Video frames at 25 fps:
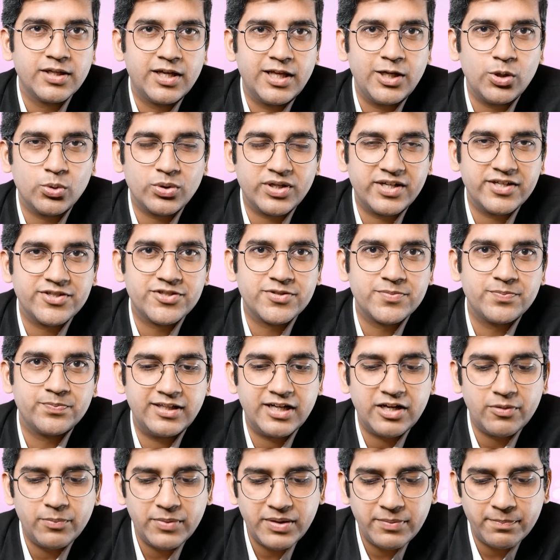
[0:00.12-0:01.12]
Hello guys,
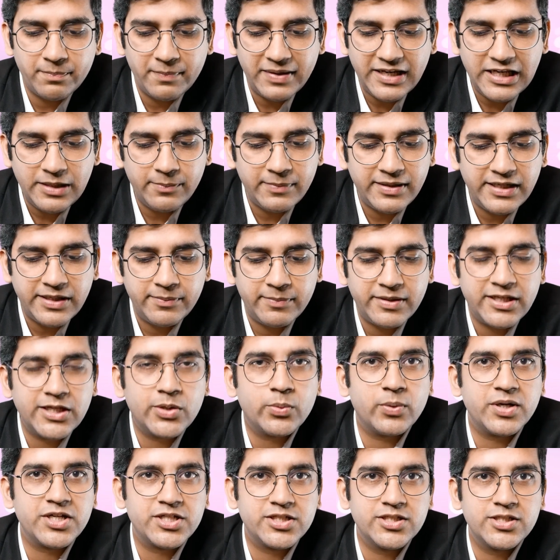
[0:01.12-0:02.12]
there have been many
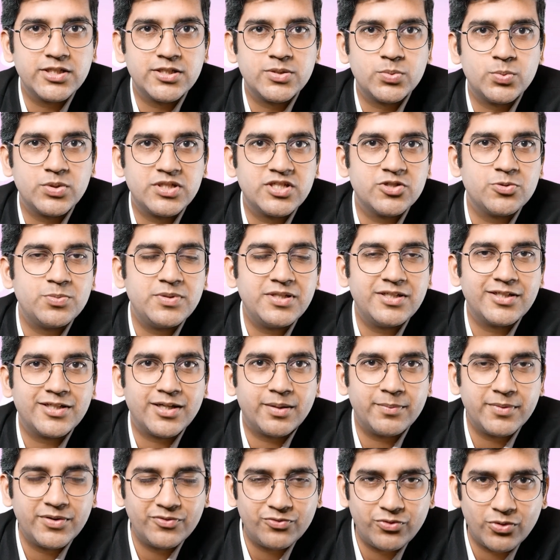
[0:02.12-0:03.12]
questions which has been
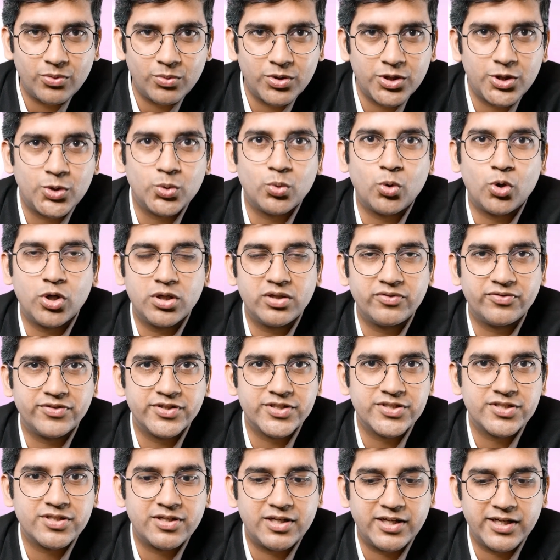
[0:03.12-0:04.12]
coming forward to all of
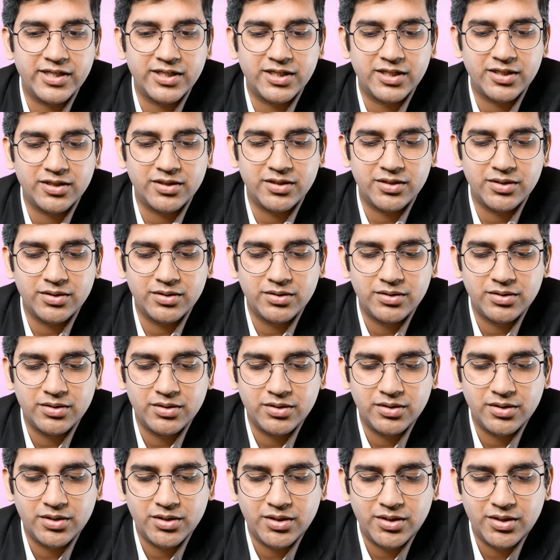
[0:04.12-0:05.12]
us, like
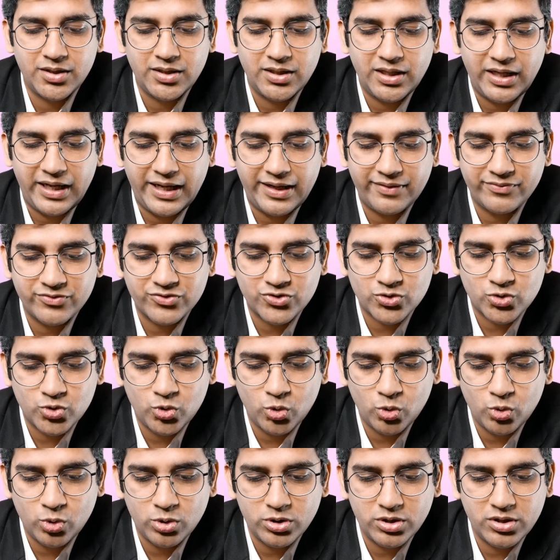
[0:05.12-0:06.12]
I've
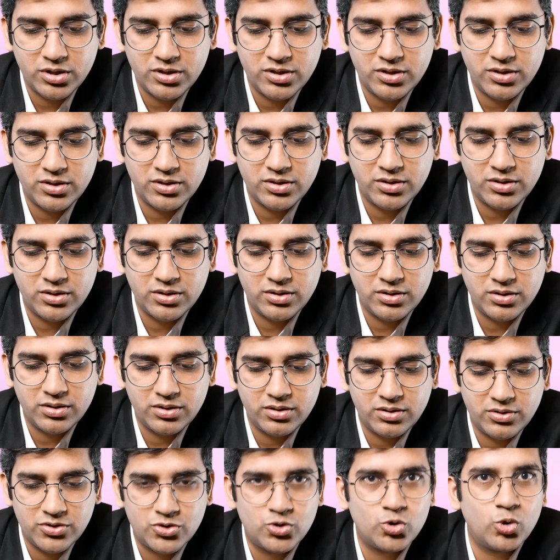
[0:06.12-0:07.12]
scored
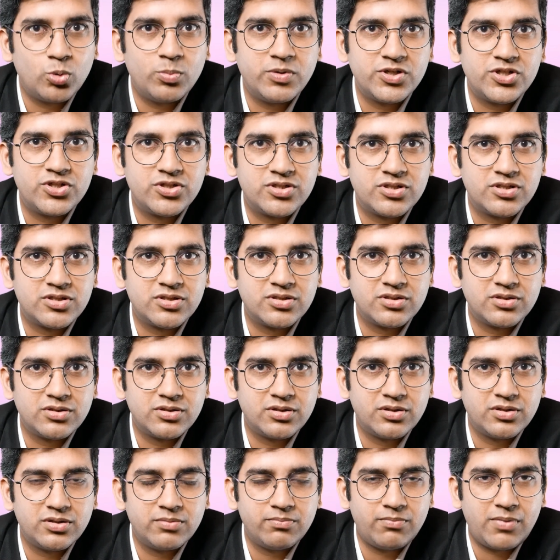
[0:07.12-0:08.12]
so much
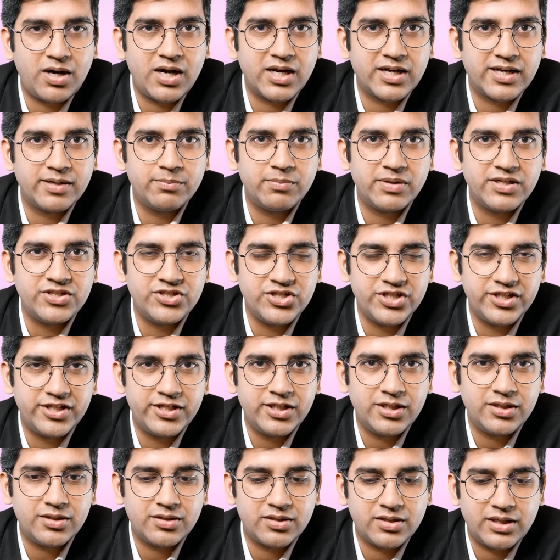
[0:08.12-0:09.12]
mark in my
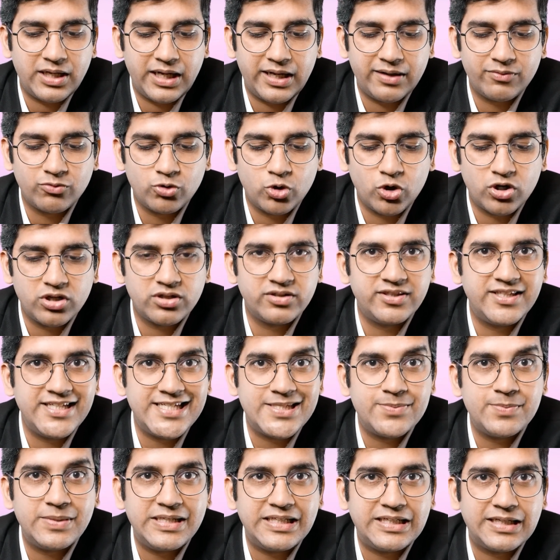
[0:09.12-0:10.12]
GT, I've got
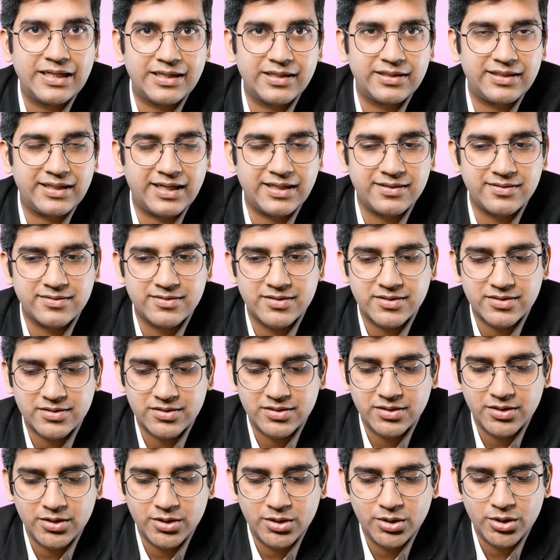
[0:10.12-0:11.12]
these many correct answers,